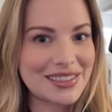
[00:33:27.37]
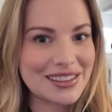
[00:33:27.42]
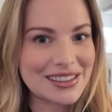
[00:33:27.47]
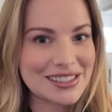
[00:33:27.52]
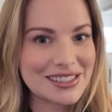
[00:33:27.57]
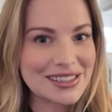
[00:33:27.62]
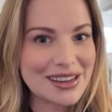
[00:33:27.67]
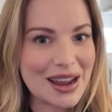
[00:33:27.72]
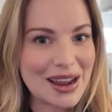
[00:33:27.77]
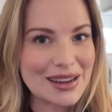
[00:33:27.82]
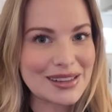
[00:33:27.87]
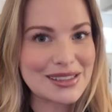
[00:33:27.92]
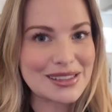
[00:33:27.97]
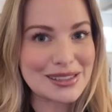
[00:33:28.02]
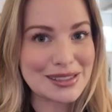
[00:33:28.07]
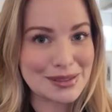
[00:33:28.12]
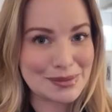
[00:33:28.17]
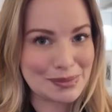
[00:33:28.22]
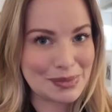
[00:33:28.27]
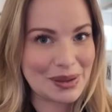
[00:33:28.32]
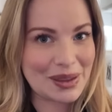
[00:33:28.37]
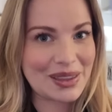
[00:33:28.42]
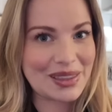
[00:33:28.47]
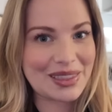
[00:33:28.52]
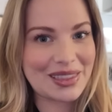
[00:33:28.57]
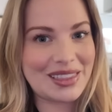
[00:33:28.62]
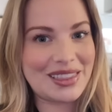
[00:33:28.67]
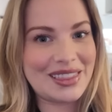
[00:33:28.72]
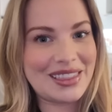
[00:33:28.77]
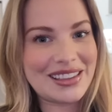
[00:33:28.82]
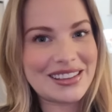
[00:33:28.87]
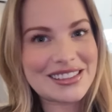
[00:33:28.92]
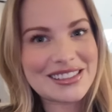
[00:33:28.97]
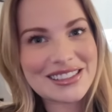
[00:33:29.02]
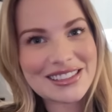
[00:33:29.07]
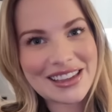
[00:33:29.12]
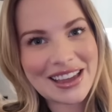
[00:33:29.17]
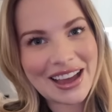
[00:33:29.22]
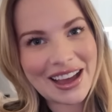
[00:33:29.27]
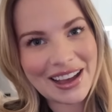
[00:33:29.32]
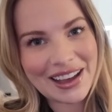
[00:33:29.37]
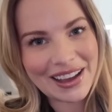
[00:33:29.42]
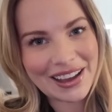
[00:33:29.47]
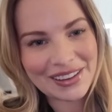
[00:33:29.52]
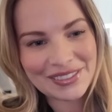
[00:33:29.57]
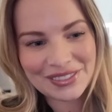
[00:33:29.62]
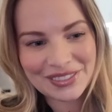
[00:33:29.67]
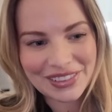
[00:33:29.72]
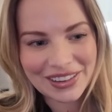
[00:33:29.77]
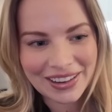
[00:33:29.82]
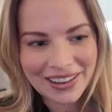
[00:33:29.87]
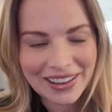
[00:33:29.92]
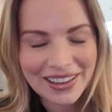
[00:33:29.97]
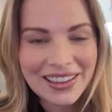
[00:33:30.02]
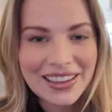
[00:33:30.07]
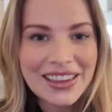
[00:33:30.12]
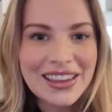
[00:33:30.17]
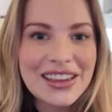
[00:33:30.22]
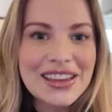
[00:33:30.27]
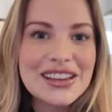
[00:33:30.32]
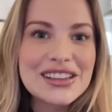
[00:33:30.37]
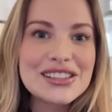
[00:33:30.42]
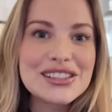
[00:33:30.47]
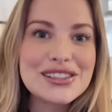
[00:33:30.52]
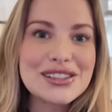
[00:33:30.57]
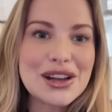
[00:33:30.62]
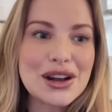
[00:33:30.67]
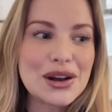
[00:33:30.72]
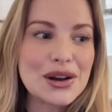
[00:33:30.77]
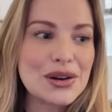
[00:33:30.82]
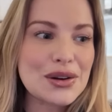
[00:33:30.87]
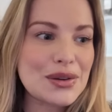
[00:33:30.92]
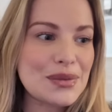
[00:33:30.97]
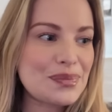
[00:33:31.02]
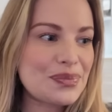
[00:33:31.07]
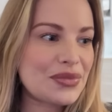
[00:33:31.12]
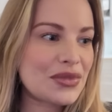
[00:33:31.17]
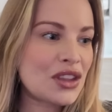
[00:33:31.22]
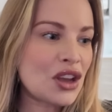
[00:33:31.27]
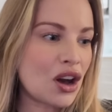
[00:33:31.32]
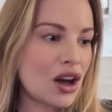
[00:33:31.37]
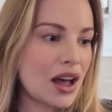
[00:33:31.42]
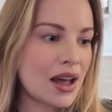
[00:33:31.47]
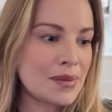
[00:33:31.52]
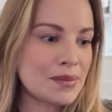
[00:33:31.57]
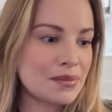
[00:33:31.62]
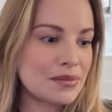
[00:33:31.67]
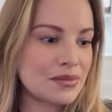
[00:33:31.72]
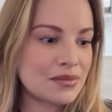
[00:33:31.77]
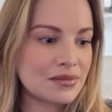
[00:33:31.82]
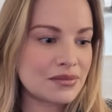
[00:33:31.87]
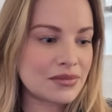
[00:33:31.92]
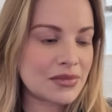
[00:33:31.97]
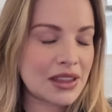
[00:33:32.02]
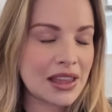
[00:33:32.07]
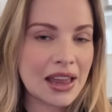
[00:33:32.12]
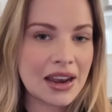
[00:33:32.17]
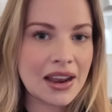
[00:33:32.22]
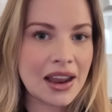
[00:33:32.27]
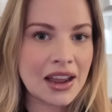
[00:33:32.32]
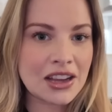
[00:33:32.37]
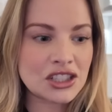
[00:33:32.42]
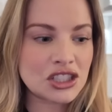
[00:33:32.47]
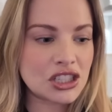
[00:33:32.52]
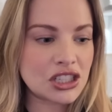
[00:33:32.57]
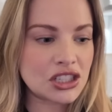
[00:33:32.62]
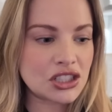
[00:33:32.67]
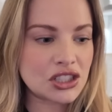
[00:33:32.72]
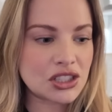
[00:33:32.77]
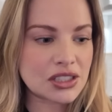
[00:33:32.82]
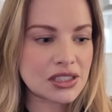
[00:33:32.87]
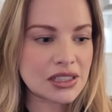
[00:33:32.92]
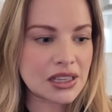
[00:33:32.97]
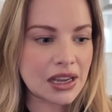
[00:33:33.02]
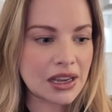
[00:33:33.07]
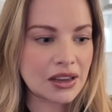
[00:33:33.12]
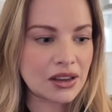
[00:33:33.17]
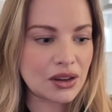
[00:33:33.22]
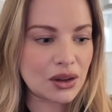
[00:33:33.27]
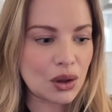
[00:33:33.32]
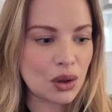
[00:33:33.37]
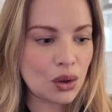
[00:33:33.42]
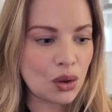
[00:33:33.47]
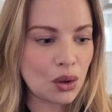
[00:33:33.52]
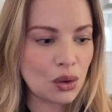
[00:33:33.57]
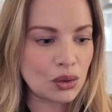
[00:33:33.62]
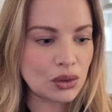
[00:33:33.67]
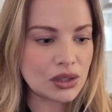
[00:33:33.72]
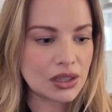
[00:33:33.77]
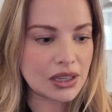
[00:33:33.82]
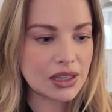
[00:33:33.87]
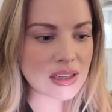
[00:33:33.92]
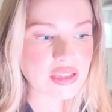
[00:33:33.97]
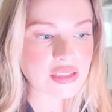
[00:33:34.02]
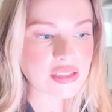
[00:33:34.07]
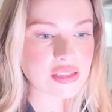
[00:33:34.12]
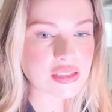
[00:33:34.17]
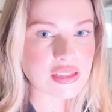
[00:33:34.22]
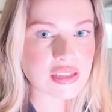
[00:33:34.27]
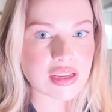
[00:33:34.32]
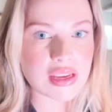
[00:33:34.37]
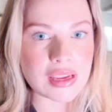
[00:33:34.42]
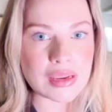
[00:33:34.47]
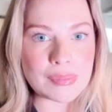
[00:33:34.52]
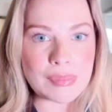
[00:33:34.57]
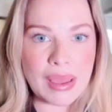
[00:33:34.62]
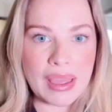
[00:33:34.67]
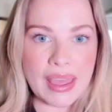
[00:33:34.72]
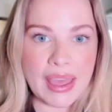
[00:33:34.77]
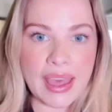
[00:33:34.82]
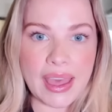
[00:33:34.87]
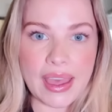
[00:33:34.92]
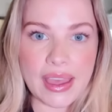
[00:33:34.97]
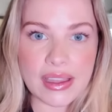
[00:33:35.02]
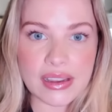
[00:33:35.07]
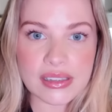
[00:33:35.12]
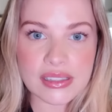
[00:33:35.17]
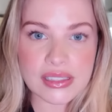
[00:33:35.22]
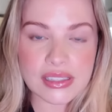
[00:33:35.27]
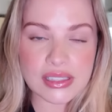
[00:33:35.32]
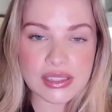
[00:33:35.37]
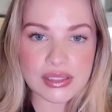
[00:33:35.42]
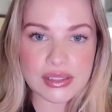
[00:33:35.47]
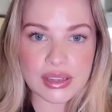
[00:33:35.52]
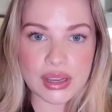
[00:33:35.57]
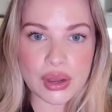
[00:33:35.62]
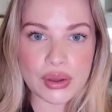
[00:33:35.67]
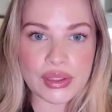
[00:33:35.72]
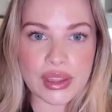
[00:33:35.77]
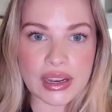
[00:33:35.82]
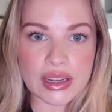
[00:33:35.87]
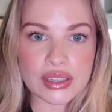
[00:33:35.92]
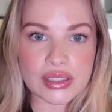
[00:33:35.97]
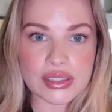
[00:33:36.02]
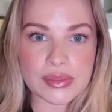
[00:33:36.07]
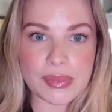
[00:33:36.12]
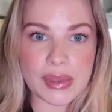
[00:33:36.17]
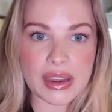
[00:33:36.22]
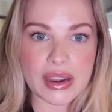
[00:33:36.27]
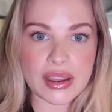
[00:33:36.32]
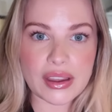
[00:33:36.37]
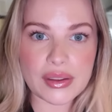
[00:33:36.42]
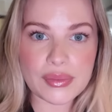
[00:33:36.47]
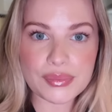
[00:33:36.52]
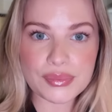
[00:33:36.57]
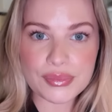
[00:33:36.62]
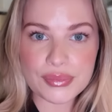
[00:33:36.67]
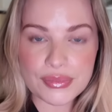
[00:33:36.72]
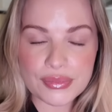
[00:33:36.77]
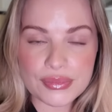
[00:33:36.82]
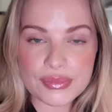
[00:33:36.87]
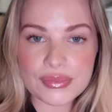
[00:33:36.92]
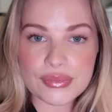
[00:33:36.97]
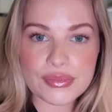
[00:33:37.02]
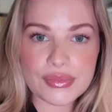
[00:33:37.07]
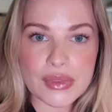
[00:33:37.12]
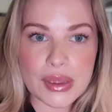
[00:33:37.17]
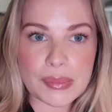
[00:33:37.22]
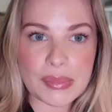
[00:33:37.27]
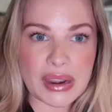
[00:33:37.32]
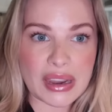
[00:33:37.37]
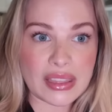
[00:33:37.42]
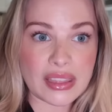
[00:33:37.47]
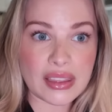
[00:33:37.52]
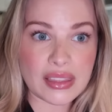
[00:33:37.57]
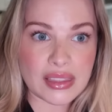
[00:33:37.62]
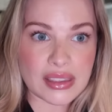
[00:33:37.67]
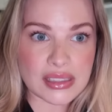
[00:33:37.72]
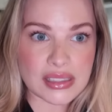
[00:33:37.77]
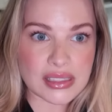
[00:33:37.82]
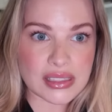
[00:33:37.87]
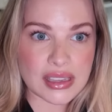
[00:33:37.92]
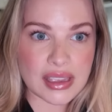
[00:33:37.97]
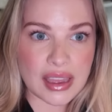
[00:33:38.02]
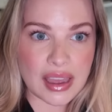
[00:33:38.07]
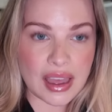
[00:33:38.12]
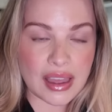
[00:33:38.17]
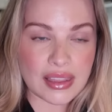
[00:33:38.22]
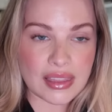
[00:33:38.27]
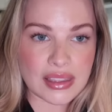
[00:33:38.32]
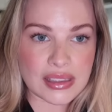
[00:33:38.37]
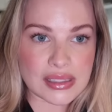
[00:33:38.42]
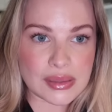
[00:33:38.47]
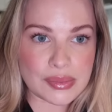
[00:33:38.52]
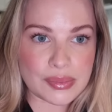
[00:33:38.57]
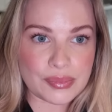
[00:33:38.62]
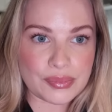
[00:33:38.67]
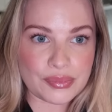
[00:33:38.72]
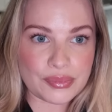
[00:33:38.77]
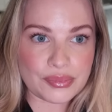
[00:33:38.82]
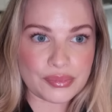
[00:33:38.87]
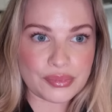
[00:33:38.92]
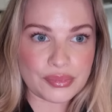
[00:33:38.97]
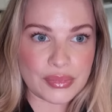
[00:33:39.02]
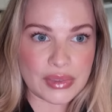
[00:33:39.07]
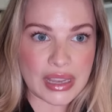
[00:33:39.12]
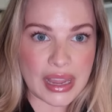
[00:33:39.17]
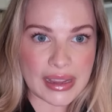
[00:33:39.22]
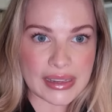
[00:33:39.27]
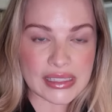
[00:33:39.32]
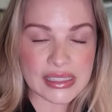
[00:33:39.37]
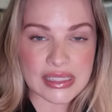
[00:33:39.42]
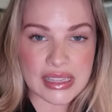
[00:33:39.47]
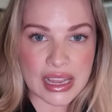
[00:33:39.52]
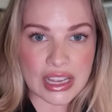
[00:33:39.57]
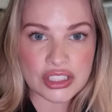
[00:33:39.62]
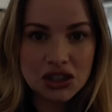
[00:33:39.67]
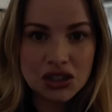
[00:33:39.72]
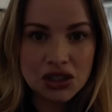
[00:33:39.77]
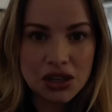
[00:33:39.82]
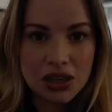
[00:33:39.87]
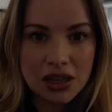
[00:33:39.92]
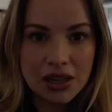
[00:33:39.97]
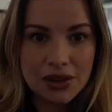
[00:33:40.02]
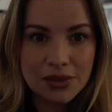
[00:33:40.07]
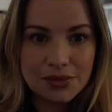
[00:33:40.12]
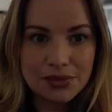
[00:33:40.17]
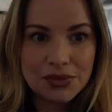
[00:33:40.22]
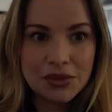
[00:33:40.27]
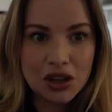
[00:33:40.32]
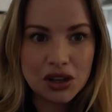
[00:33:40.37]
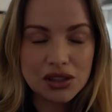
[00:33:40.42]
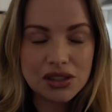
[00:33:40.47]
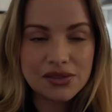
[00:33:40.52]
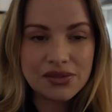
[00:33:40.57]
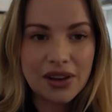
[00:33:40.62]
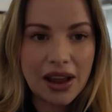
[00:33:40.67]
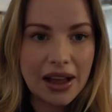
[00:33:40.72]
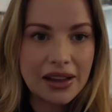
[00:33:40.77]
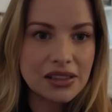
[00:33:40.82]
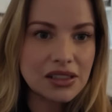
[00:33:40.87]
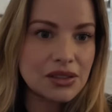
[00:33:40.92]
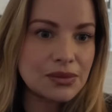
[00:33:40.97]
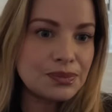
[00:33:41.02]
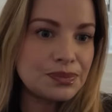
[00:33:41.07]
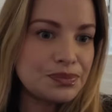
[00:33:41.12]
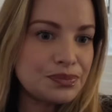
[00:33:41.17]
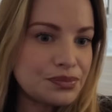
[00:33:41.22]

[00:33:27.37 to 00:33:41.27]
This light is bigger than this camera. So yeah, I can actually just like hold it in my hand. Oh, that looks better. But I think this light is actually, yeah, it's flat.